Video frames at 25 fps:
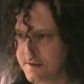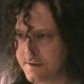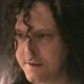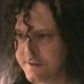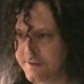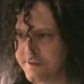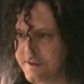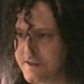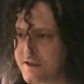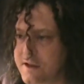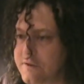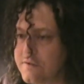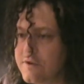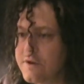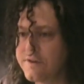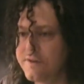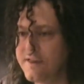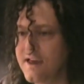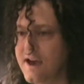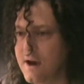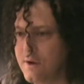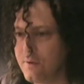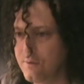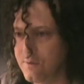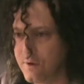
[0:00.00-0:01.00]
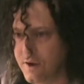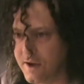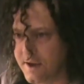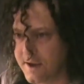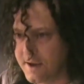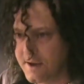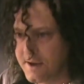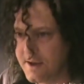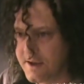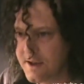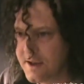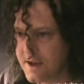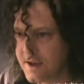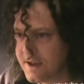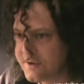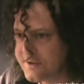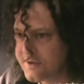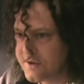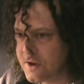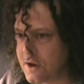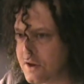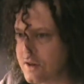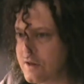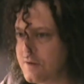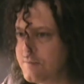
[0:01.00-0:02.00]
Think of it that way. It's
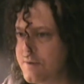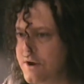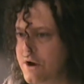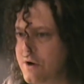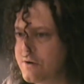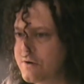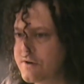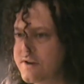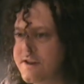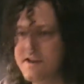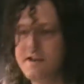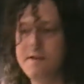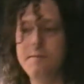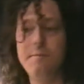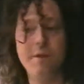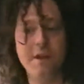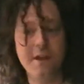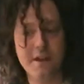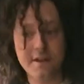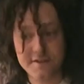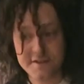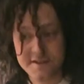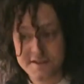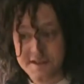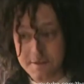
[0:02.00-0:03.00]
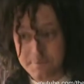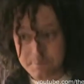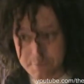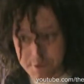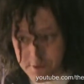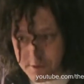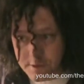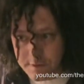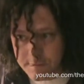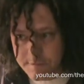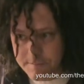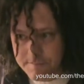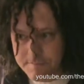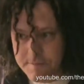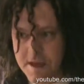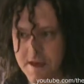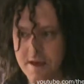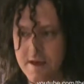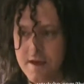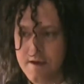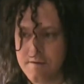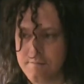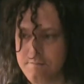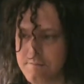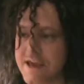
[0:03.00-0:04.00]
all about keeping it simple,
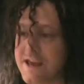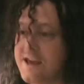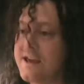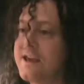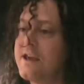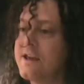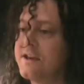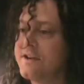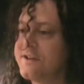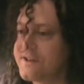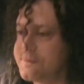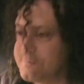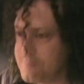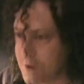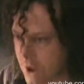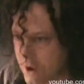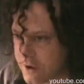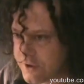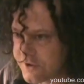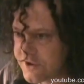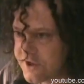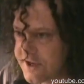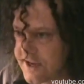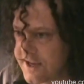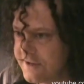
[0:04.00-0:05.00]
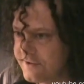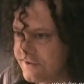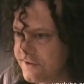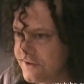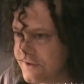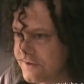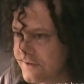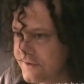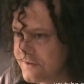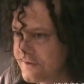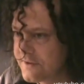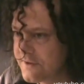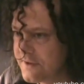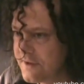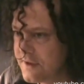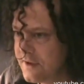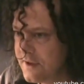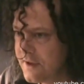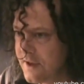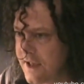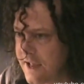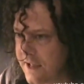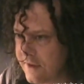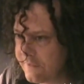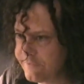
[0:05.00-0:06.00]
making small changes,
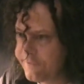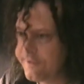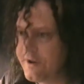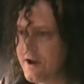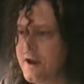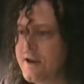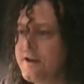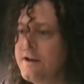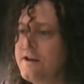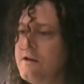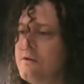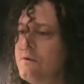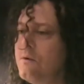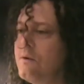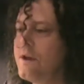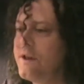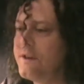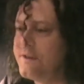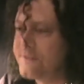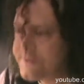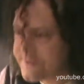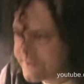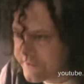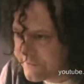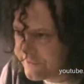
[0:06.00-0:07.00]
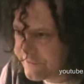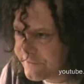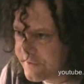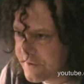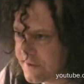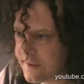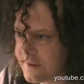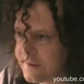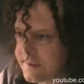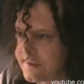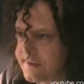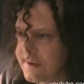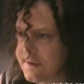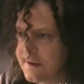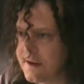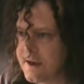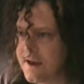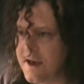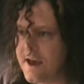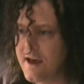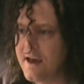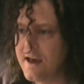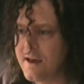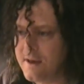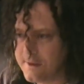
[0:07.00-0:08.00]
and finding ways to fit a
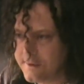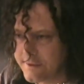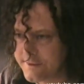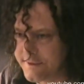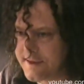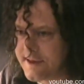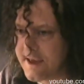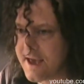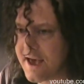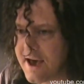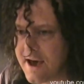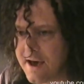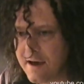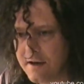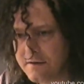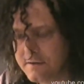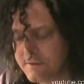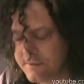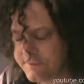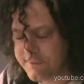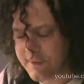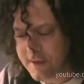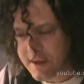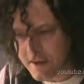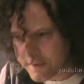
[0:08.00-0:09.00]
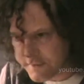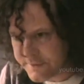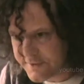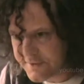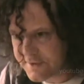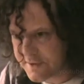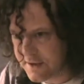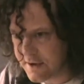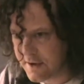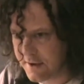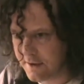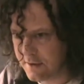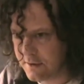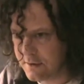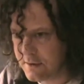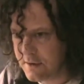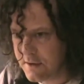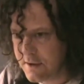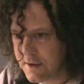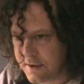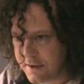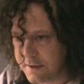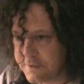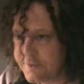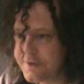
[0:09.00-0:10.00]
healthy, active lifestyle
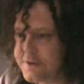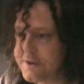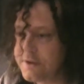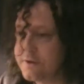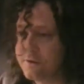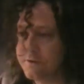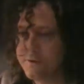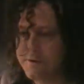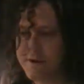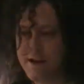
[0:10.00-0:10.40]
into your